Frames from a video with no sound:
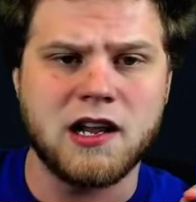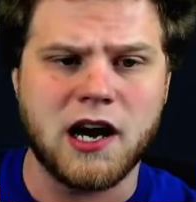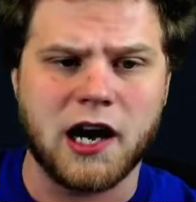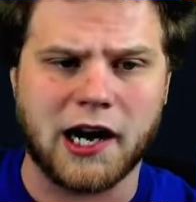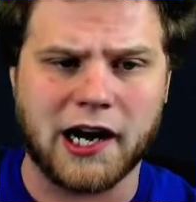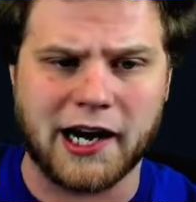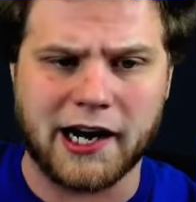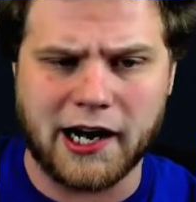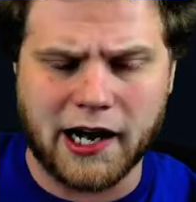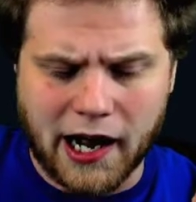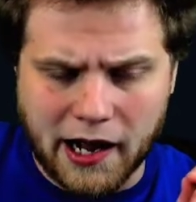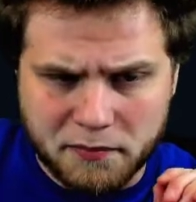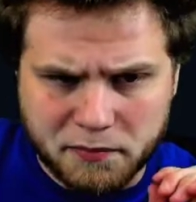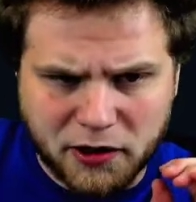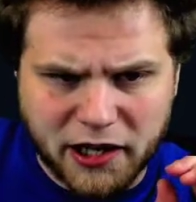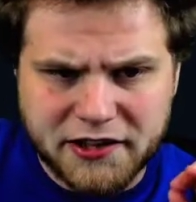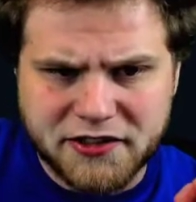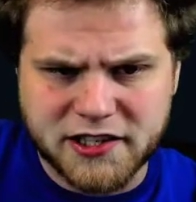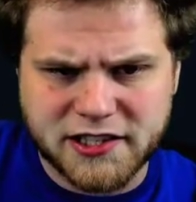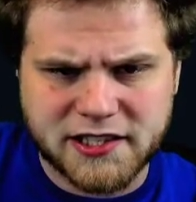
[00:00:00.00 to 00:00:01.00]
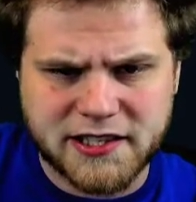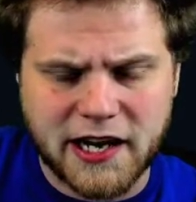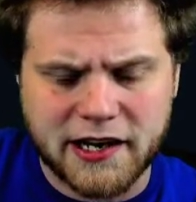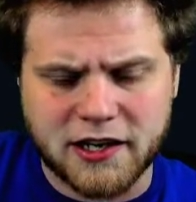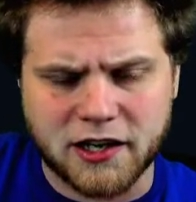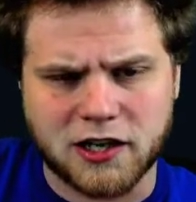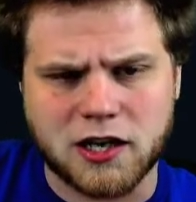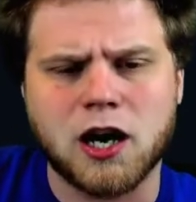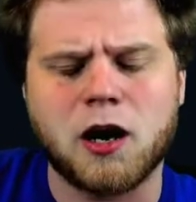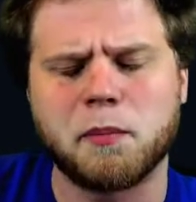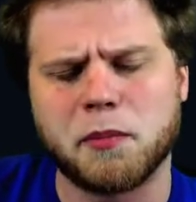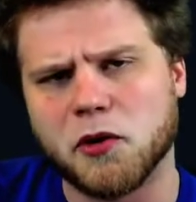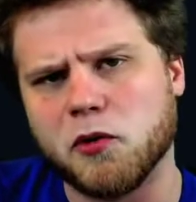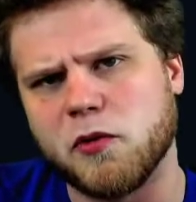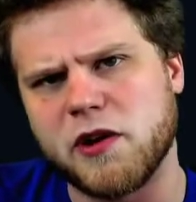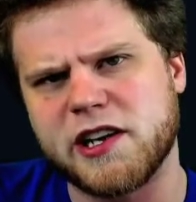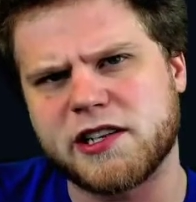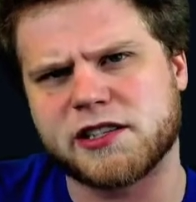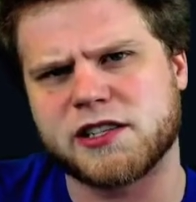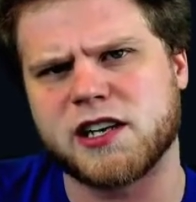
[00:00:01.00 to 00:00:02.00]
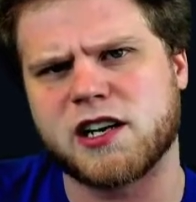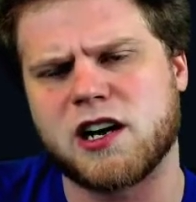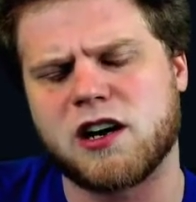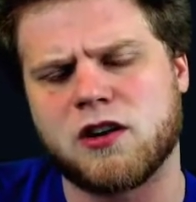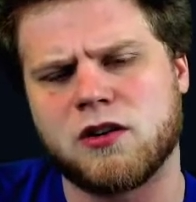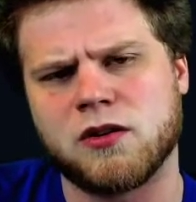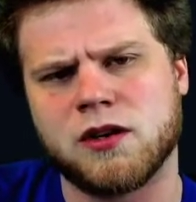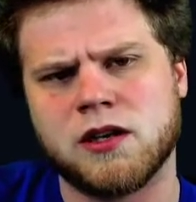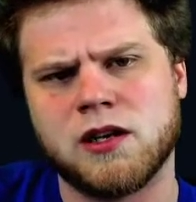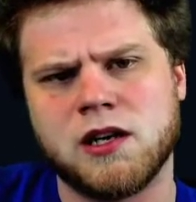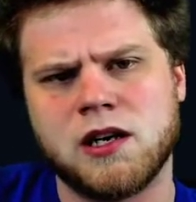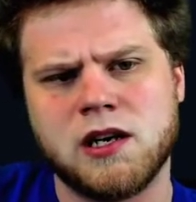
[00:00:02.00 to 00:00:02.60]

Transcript: I played this deck a couple weeks ago